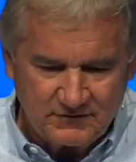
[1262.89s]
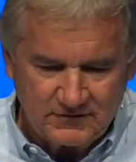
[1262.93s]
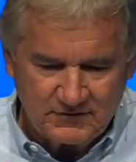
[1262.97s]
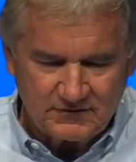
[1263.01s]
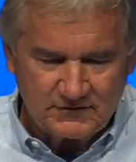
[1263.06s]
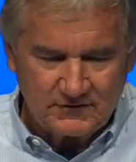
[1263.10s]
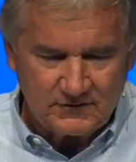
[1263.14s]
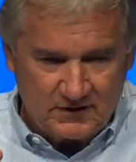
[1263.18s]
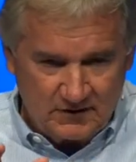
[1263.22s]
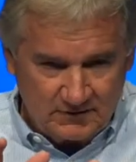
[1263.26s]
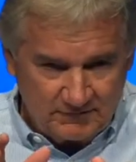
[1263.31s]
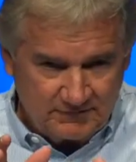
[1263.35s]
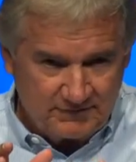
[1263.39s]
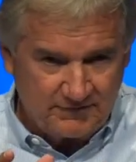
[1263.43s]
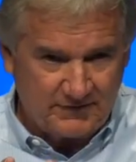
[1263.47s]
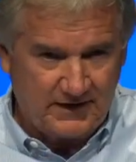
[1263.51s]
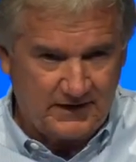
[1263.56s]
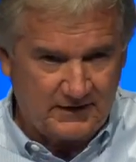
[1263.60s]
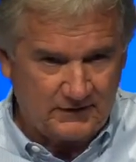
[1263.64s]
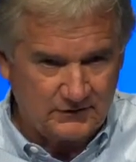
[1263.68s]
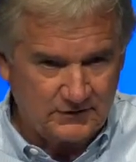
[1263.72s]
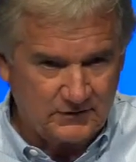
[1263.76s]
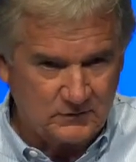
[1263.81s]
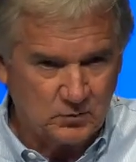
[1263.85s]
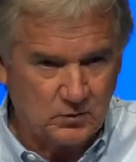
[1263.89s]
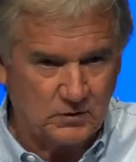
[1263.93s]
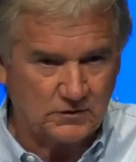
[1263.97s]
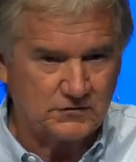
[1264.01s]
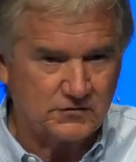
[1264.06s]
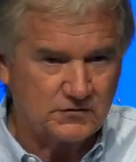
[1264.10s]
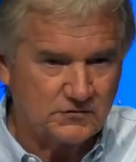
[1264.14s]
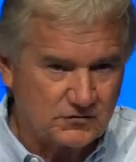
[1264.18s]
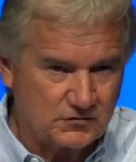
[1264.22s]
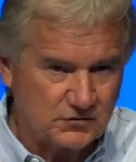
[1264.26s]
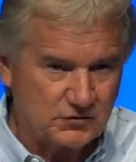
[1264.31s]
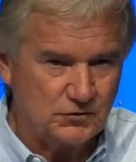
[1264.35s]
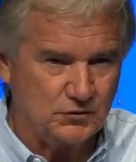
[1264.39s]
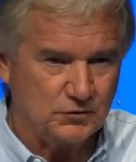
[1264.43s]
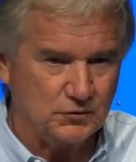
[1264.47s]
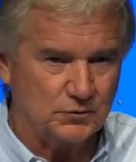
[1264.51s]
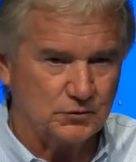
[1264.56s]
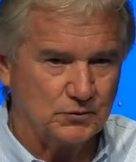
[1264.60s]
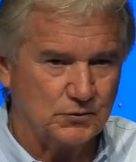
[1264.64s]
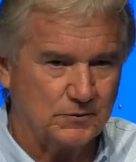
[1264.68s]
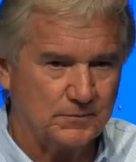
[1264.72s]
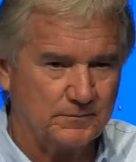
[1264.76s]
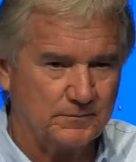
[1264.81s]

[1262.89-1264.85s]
is not found in what's true,